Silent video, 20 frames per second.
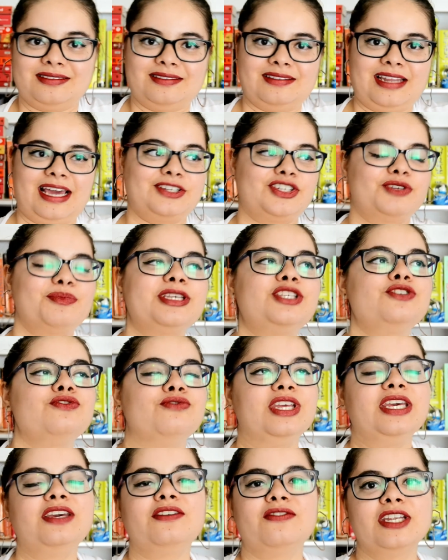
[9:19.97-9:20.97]
And she makes
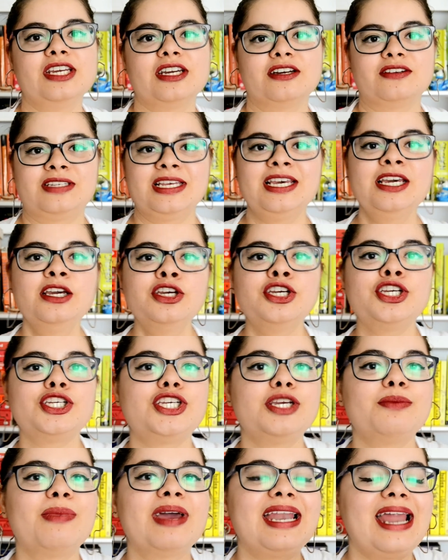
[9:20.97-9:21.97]
unique videos.
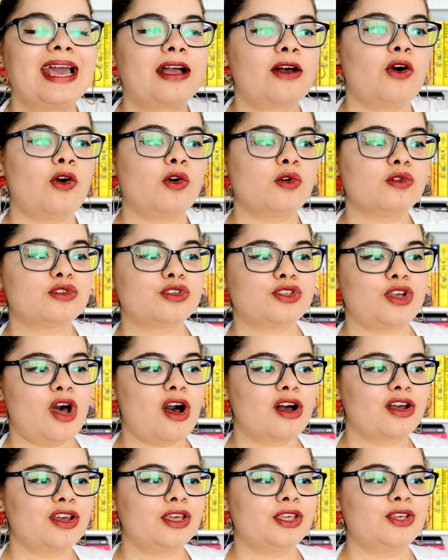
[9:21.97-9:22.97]
She made like a whole
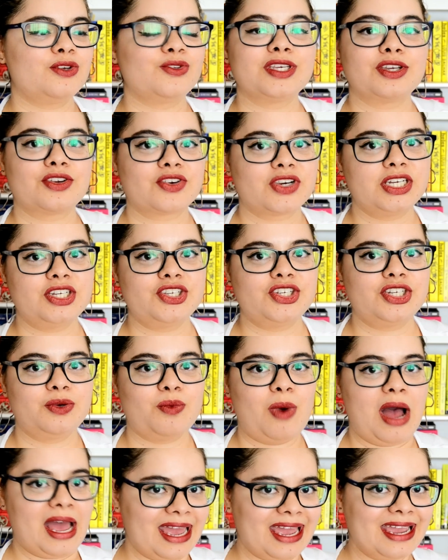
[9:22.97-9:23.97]
song using cringy
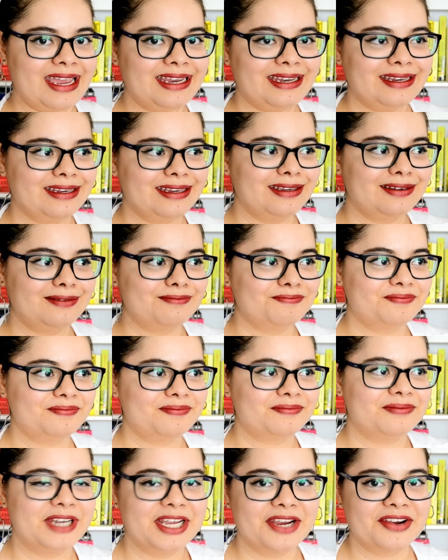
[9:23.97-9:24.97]
YA
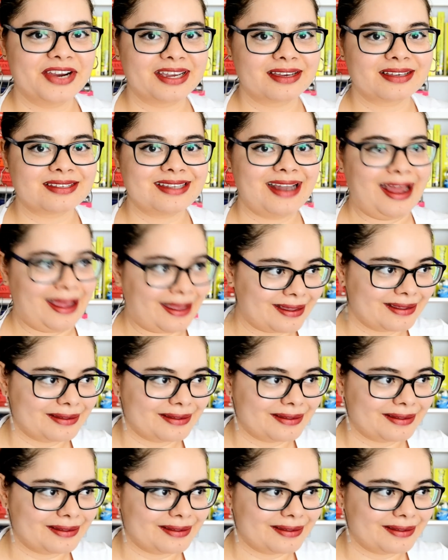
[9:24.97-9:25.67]
lyrics. Like,